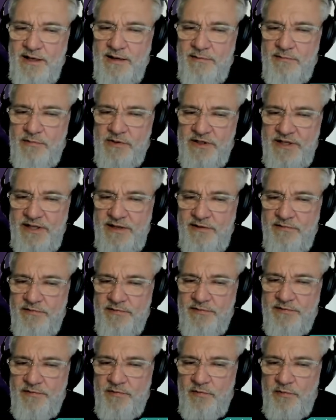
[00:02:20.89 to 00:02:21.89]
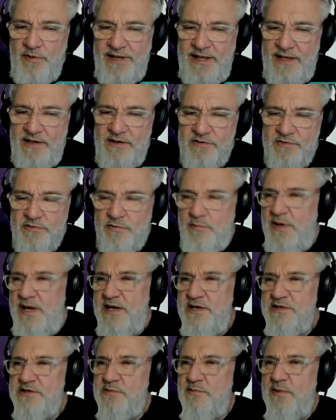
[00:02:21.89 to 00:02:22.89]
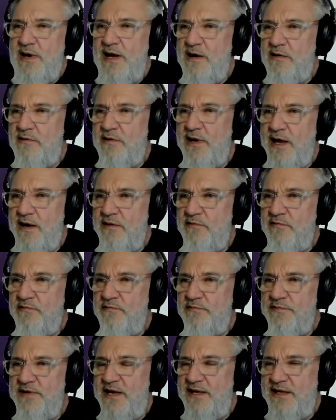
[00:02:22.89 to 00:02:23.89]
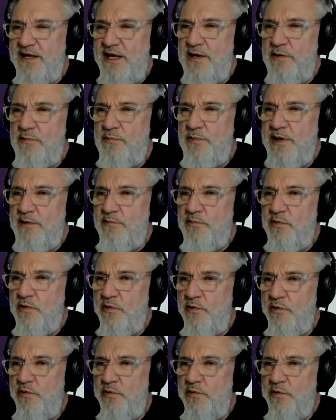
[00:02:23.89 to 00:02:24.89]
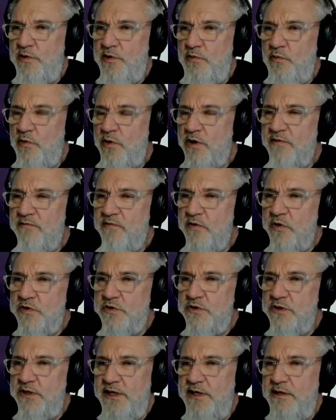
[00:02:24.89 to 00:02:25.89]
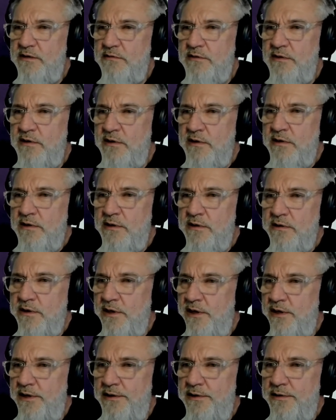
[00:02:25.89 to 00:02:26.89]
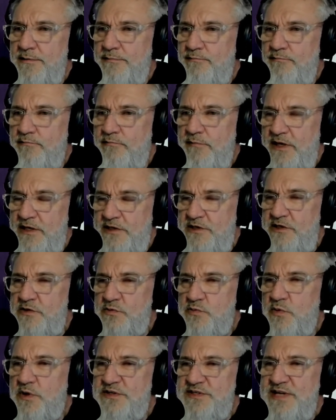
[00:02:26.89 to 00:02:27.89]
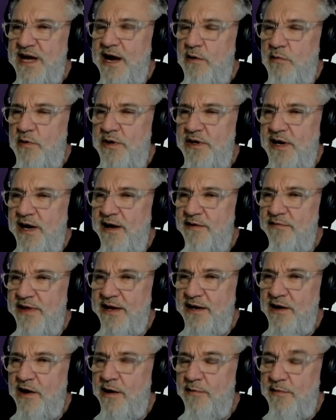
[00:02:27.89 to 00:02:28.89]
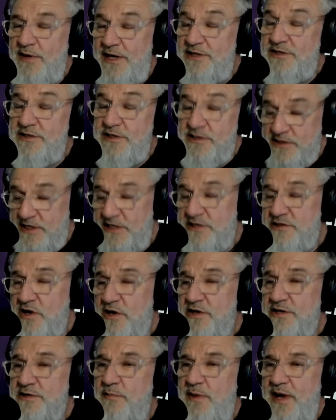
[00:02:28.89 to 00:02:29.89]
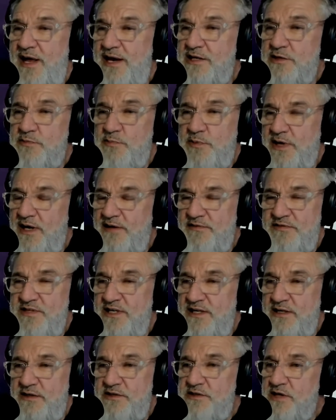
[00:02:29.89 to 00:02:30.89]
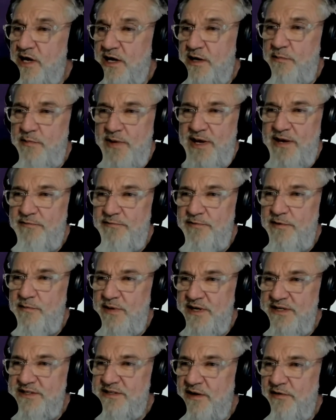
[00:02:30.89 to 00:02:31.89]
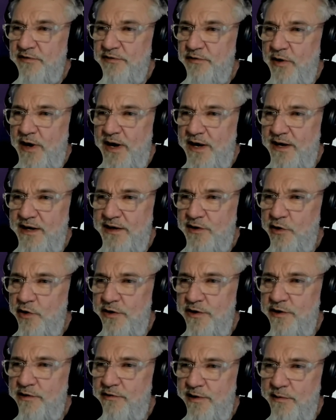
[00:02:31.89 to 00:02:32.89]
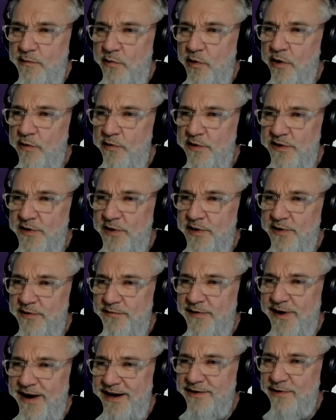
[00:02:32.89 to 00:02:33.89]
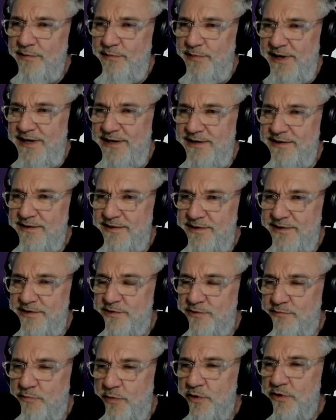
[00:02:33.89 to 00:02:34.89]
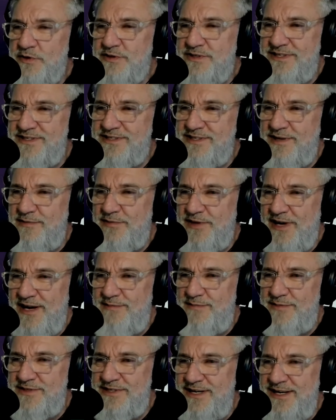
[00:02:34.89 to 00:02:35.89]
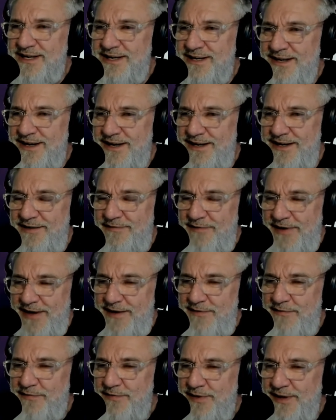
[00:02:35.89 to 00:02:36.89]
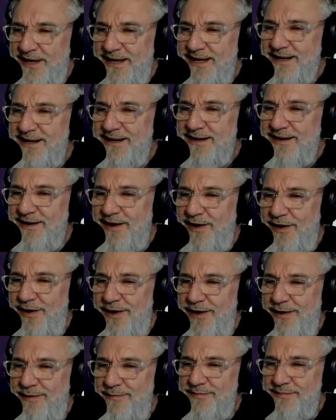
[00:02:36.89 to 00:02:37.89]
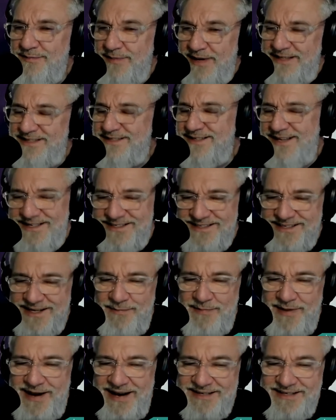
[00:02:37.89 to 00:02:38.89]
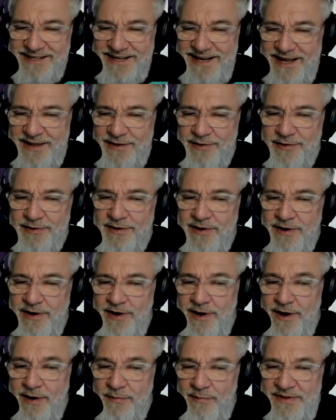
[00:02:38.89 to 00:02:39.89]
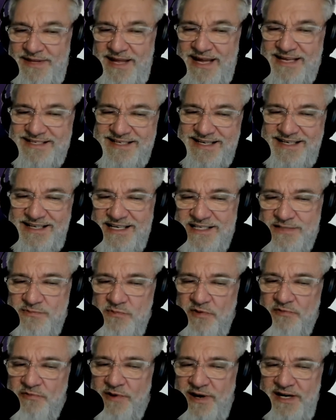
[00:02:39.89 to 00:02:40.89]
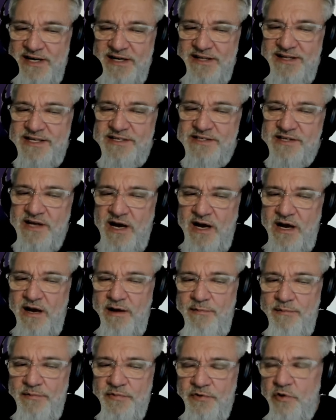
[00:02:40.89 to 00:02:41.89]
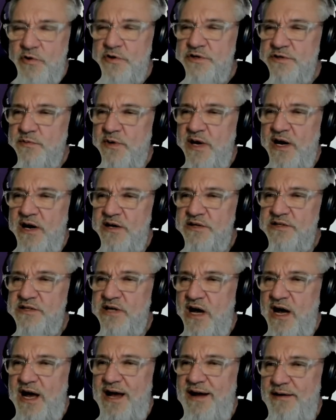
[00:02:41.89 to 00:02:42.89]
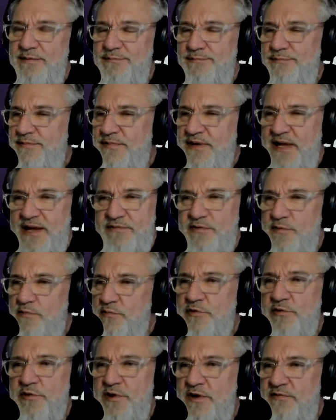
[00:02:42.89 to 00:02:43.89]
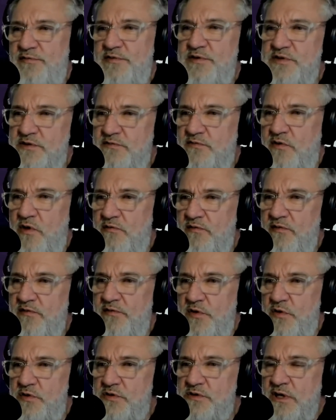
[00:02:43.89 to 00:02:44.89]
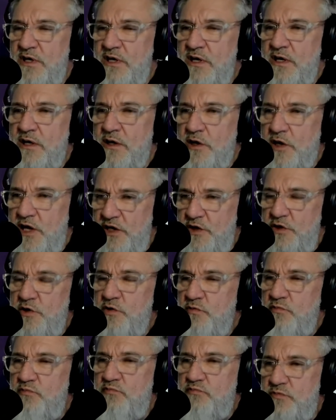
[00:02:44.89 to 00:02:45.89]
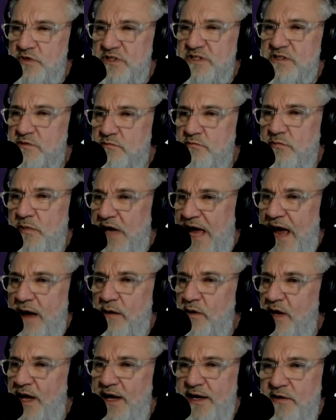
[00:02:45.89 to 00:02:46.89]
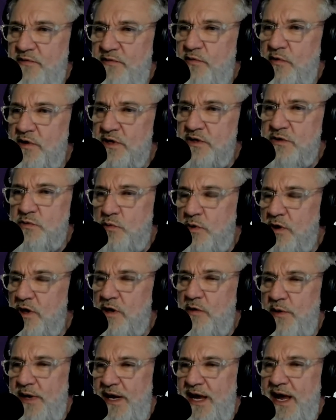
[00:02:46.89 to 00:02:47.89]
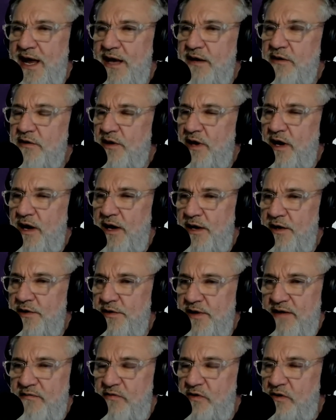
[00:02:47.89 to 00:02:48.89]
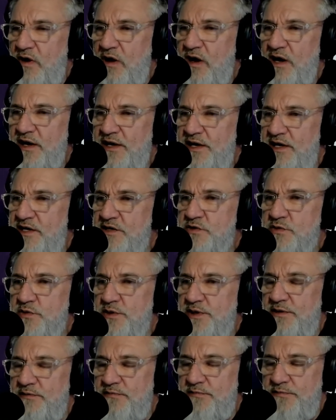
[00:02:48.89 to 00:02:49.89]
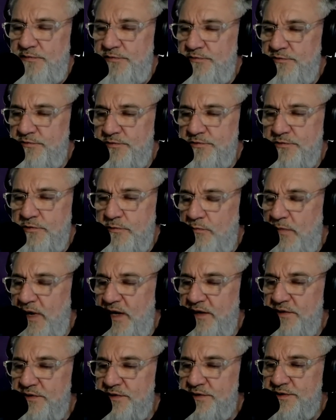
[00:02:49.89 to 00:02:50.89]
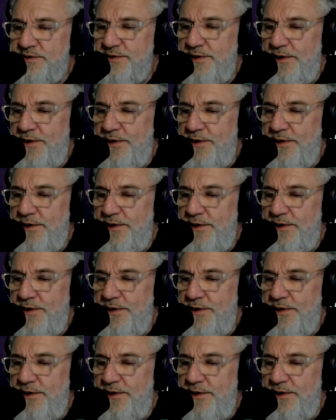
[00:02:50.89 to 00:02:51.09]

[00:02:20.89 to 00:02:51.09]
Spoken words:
believe we get a tremendous amount out of dedicated people who can work virtually, and it just works out when you have that combination. It's hard to manage, but I've seen a ton of benefit myself, so I couldn't agree more with you on the fact that being dispersed is sometimes an innovative thing. It's nice to get back together. But that said, let's move right into this. Tourism Cares, I gave the briefest of overviews. Can you just outline it for us? Where are we at? You have a long history of tremendous